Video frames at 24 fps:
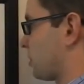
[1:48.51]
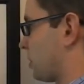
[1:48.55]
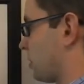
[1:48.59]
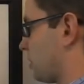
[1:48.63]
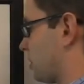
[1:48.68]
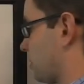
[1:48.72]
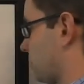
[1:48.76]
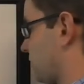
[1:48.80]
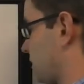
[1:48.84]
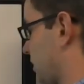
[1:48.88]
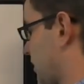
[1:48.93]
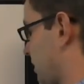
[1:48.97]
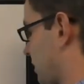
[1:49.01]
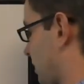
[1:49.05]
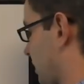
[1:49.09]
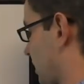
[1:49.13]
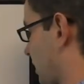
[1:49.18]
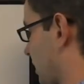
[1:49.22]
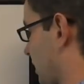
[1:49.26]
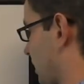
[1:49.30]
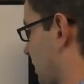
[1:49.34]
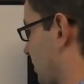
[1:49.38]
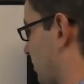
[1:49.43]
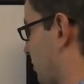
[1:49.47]

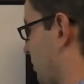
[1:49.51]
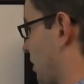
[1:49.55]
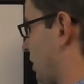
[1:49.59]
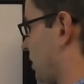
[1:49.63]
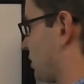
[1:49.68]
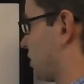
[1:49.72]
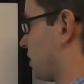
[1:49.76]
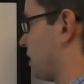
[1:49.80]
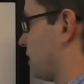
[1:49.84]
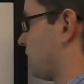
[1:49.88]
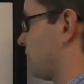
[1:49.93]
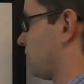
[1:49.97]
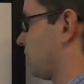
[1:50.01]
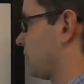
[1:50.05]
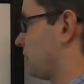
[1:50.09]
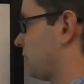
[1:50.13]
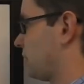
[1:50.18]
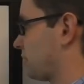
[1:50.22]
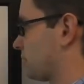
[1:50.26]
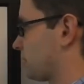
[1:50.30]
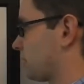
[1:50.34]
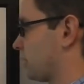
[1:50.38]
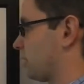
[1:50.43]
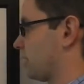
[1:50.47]
Kurt, because
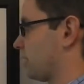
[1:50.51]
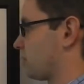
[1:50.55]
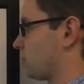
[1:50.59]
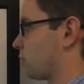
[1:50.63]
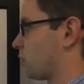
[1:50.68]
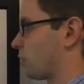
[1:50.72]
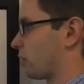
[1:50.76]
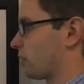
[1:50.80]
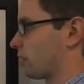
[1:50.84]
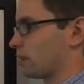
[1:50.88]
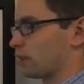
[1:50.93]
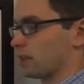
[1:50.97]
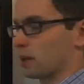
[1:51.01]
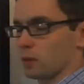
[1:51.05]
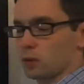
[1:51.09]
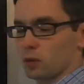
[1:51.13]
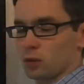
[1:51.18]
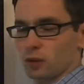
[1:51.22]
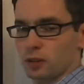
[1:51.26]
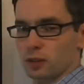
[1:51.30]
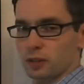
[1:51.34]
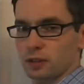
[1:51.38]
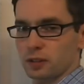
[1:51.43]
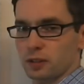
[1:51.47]
Kurt has more than double
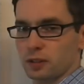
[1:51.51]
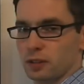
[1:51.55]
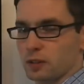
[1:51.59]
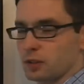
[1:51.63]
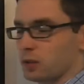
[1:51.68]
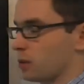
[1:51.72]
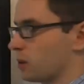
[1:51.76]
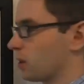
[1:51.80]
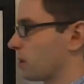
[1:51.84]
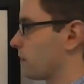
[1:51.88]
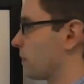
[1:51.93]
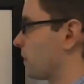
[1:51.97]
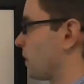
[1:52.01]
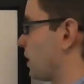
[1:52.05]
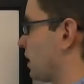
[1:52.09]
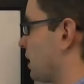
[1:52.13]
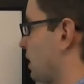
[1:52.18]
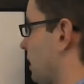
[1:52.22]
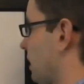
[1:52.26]
Rooks' score,